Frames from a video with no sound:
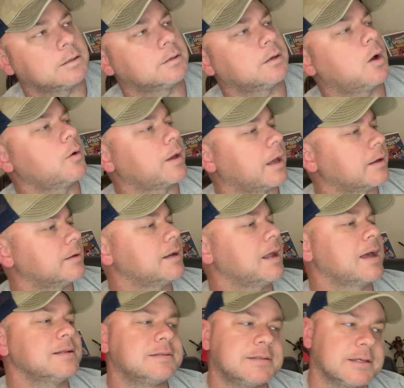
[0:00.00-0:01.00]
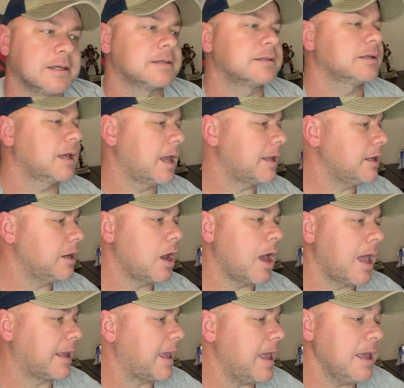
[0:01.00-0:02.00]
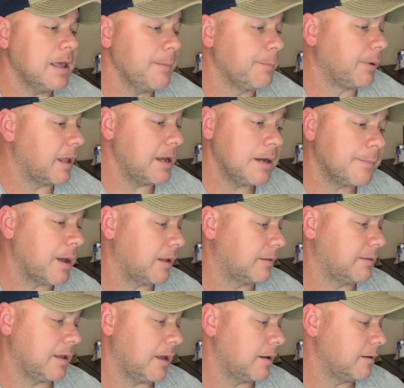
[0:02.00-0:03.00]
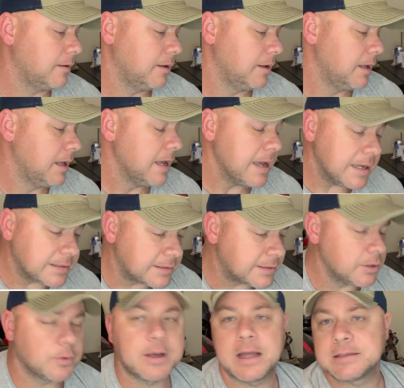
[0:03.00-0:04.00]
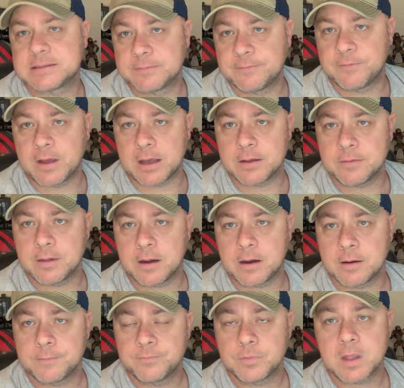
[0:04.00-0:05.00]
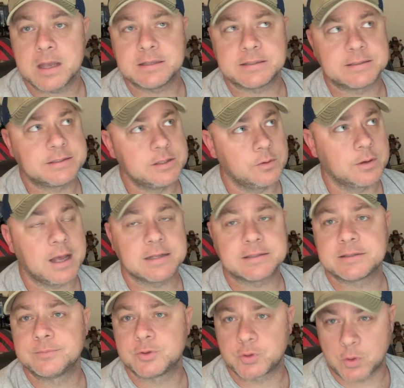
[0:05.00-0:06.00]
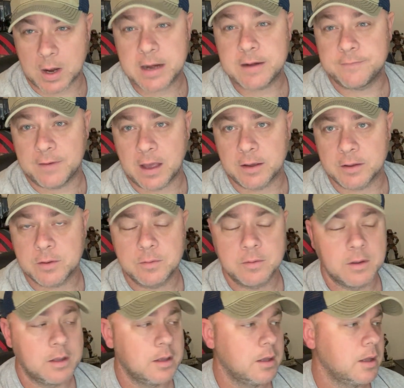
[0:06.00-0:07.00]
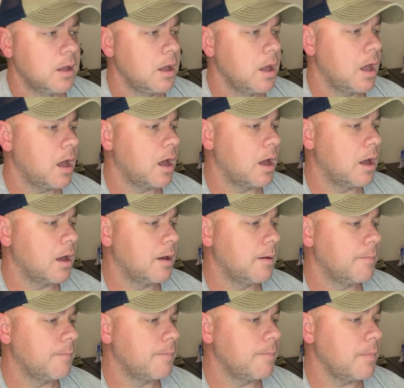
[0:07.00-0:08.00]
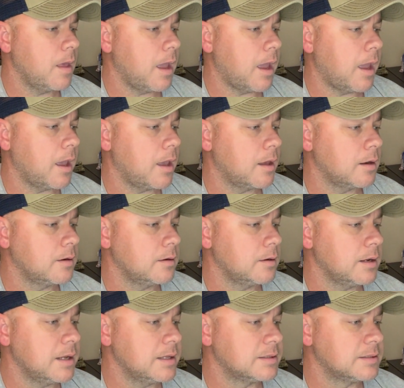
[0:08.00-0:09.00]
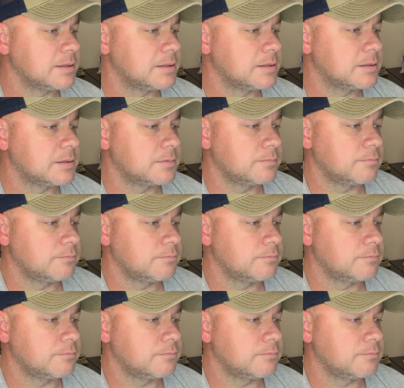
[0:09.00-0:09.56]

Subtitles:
Okay, 9.6. I can't complain about that. It's still got some value there. It's still got some trade value. And it's